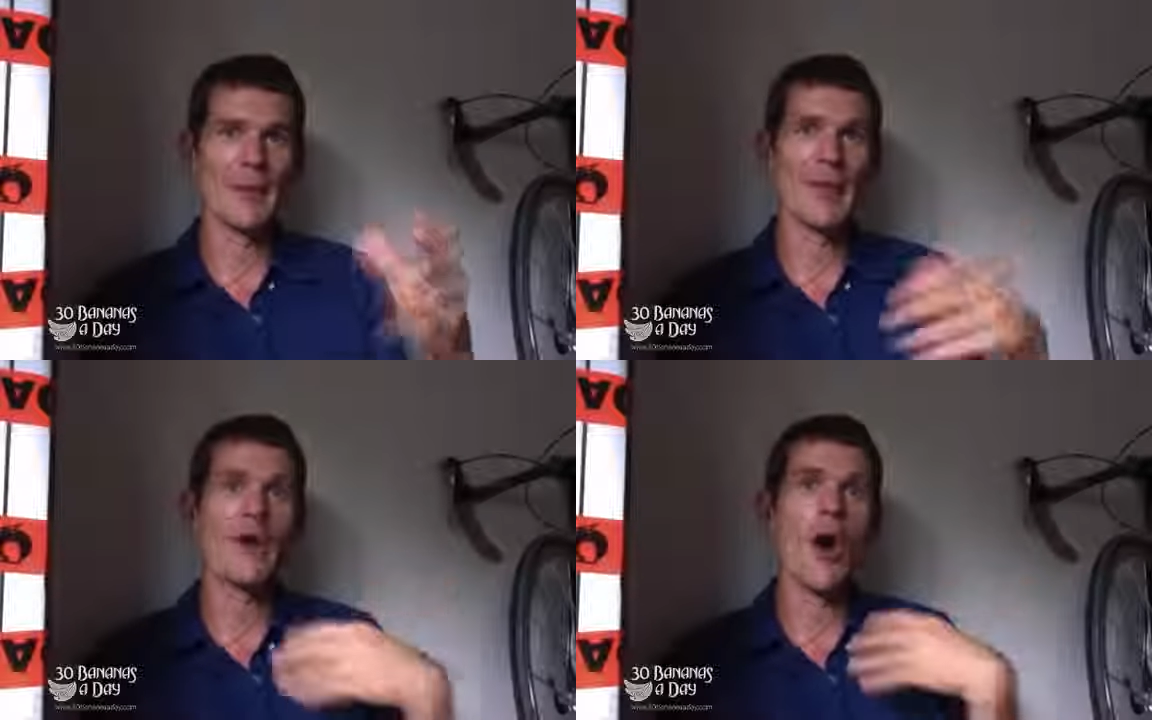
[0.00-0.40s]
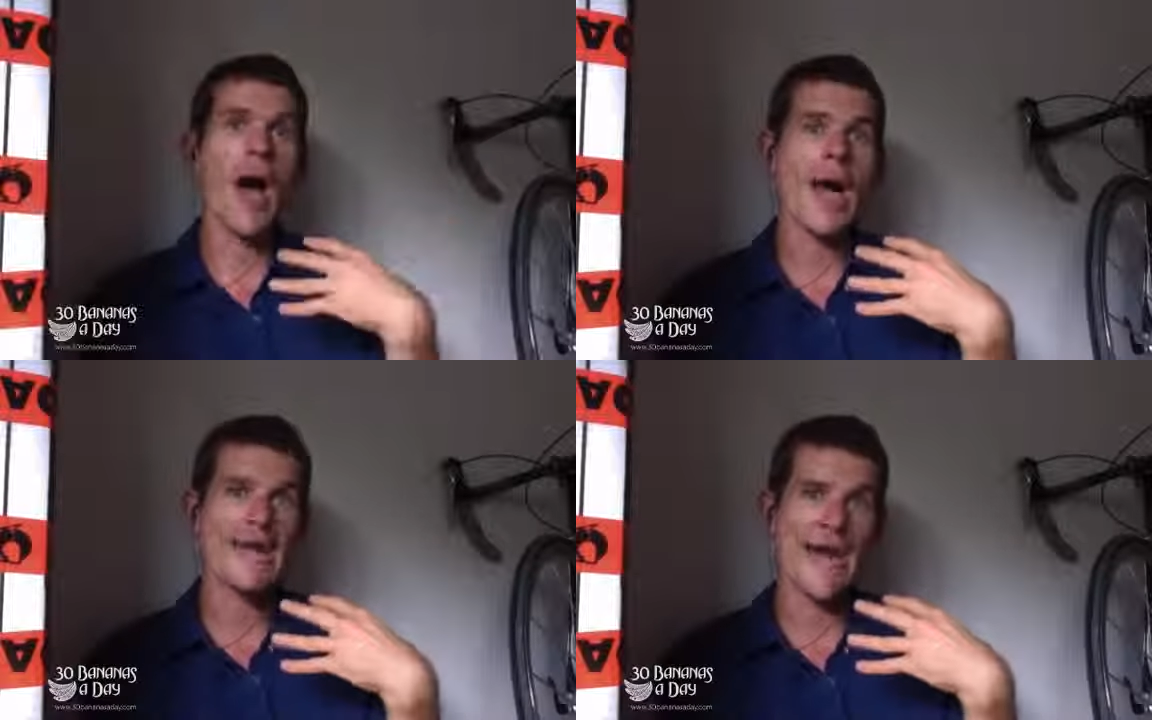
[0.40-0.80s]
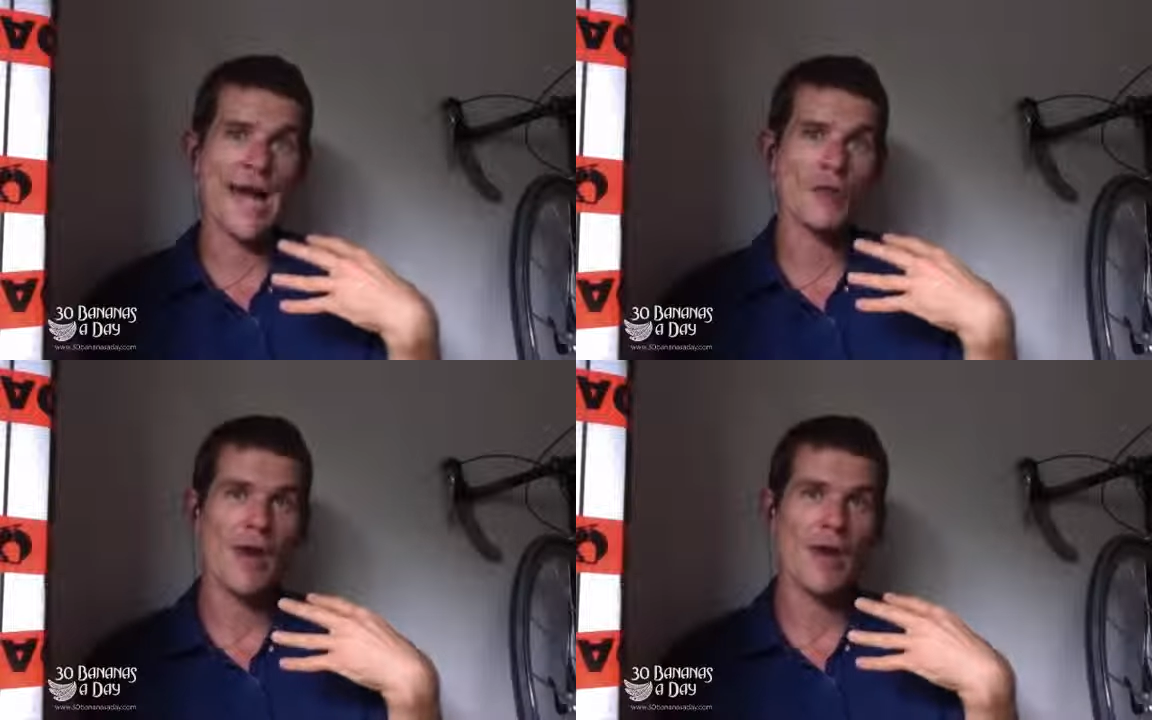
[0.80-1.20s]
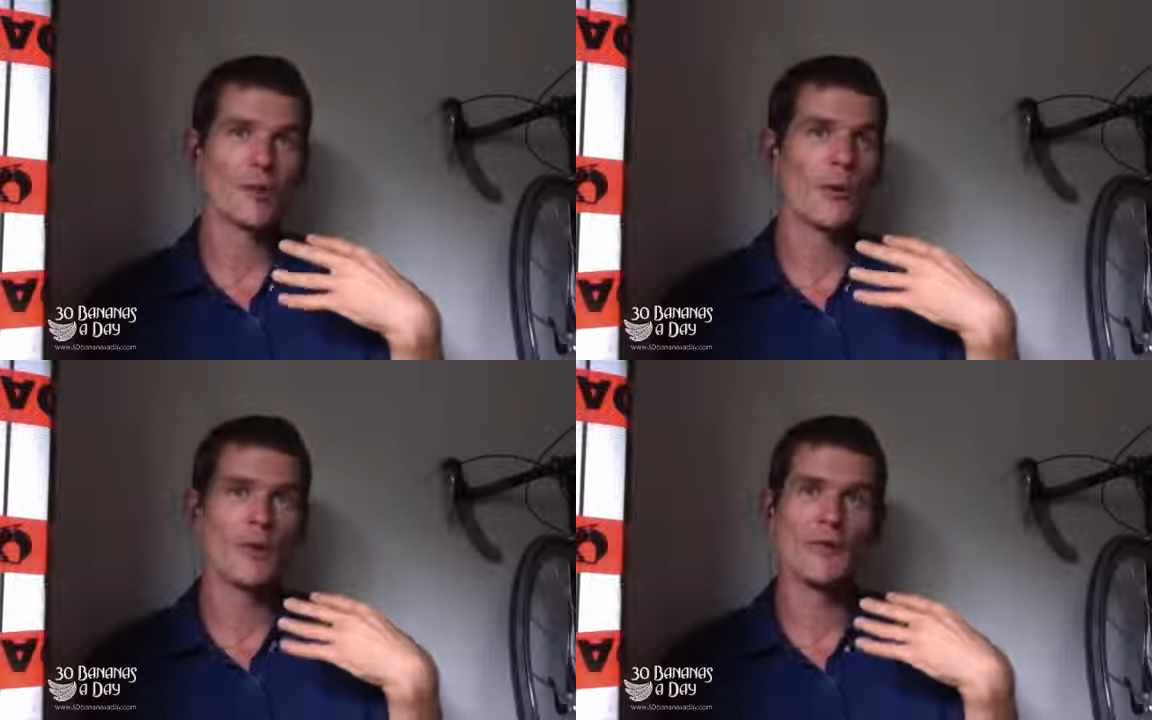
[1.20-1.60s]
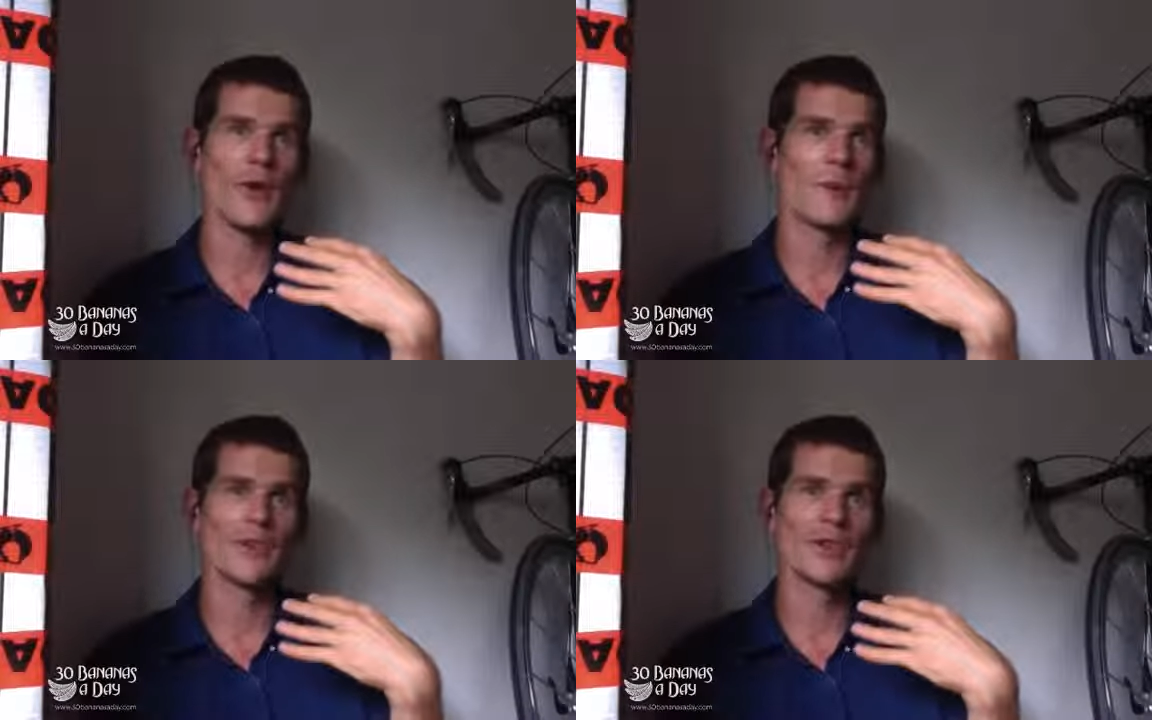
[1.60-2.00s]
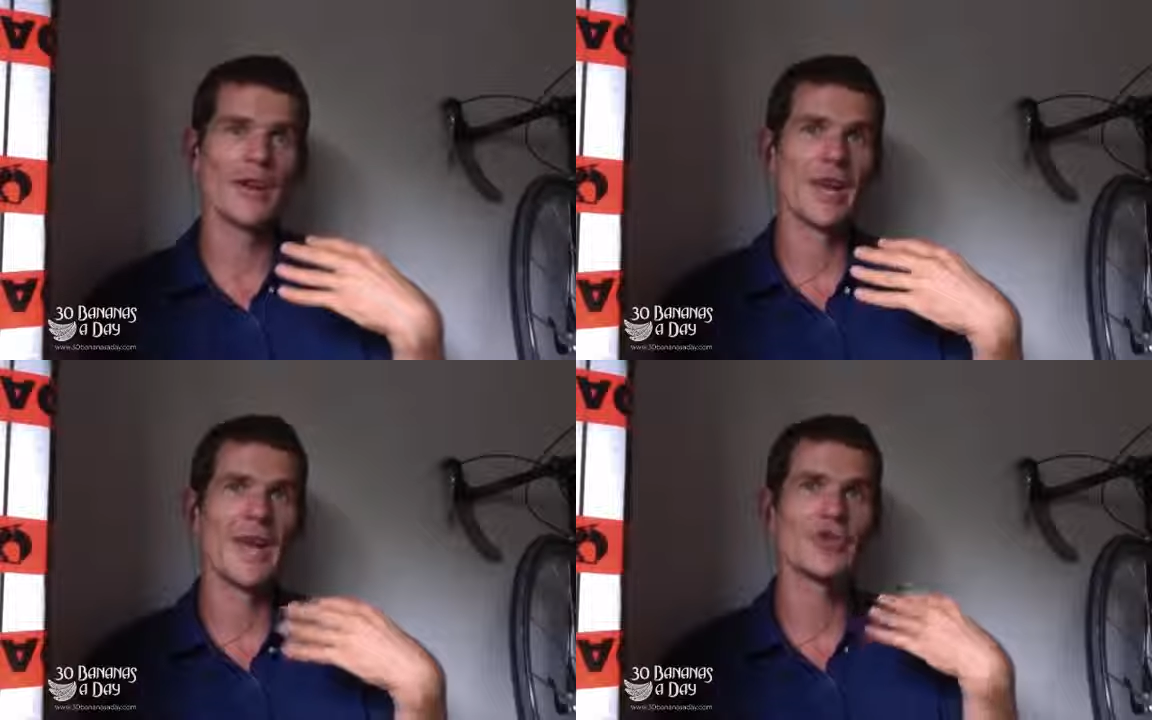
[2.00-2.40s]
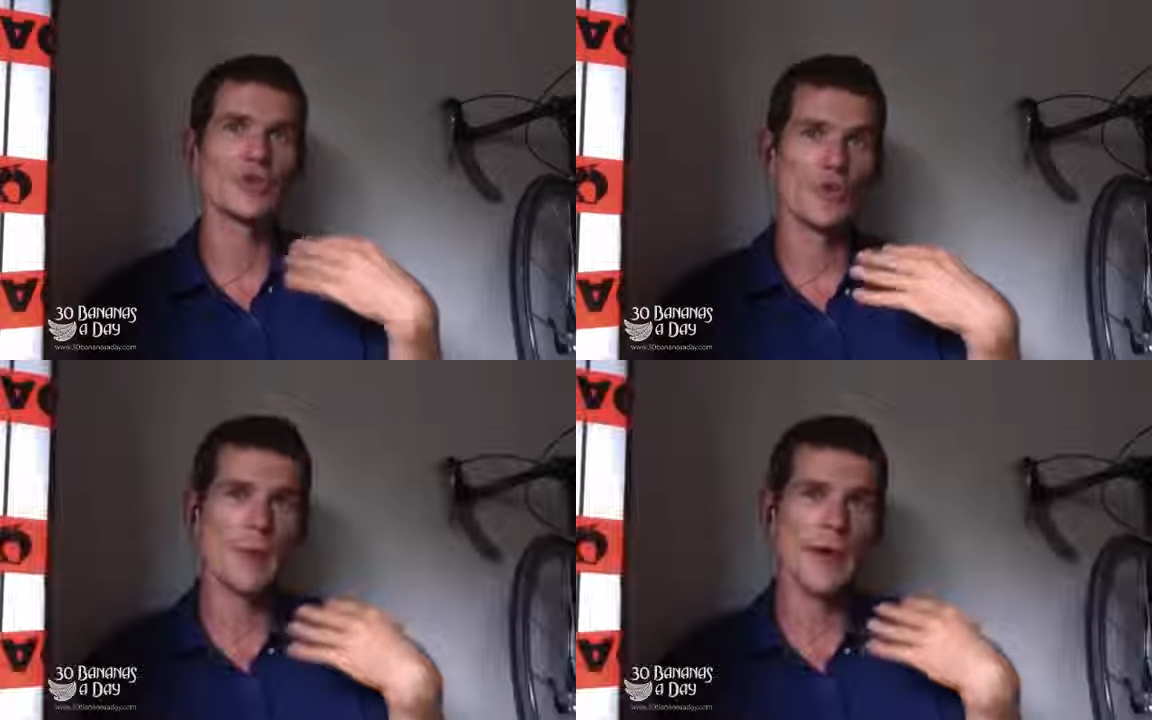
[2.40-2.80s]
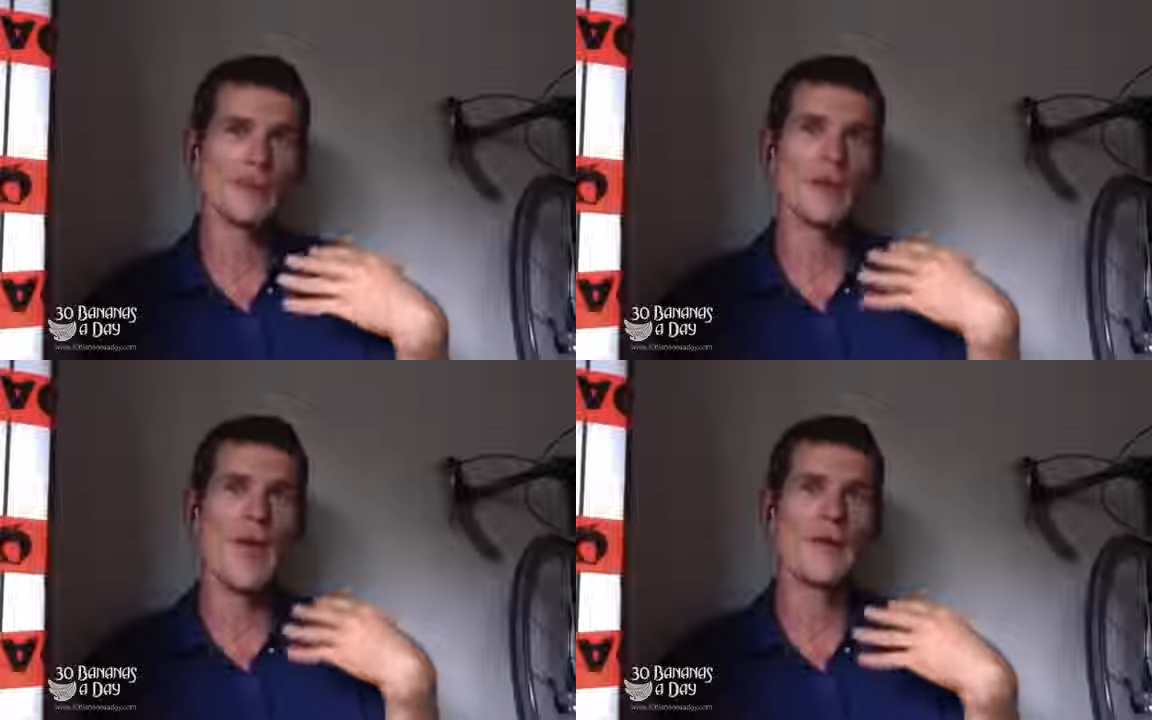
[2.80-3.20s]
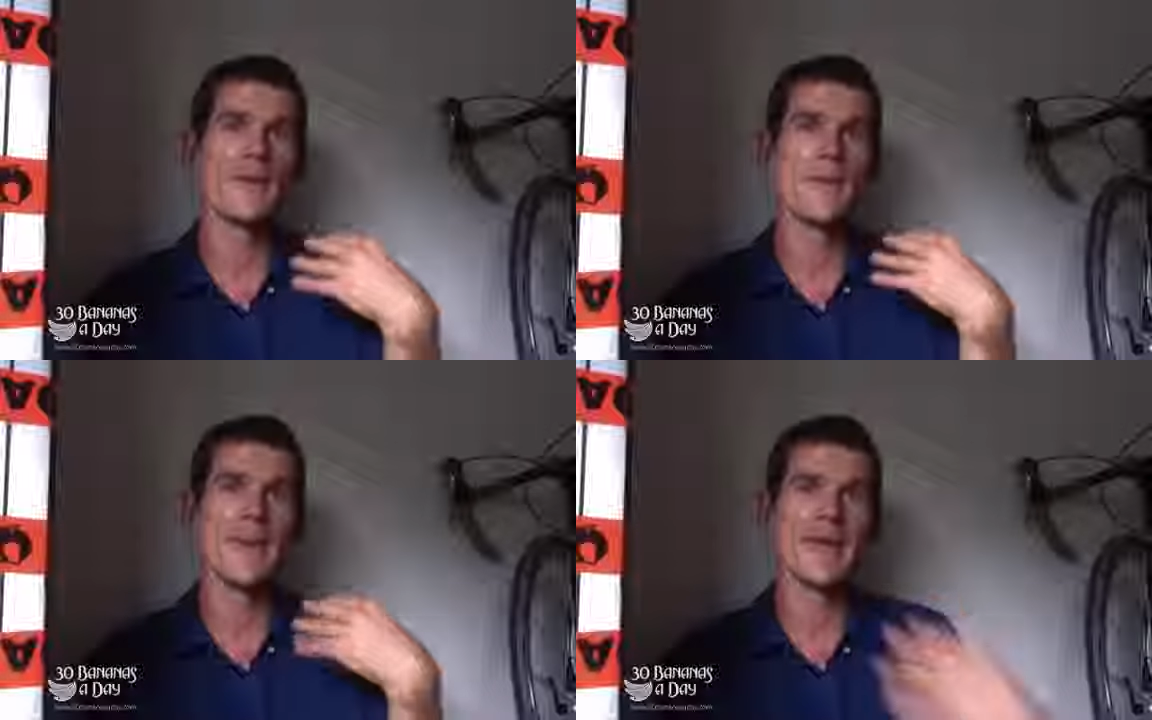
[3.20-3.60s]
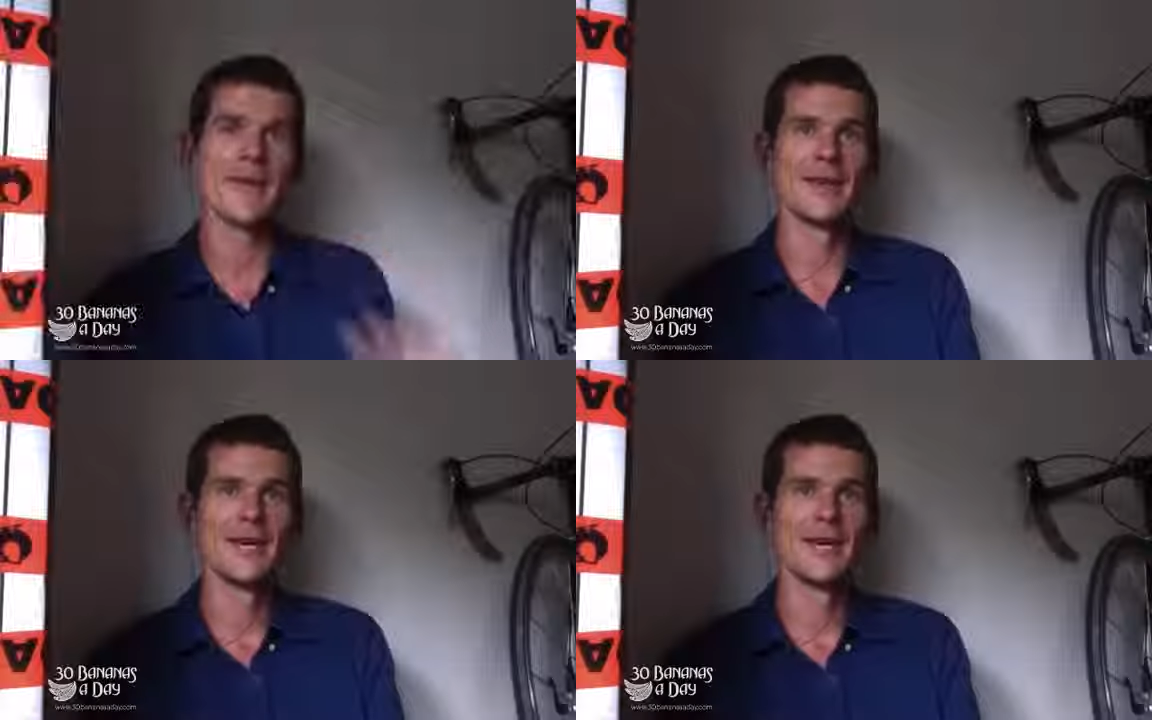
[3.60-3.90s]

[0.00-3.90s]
Even I can't run 45 minutes a day. That's too much for even me.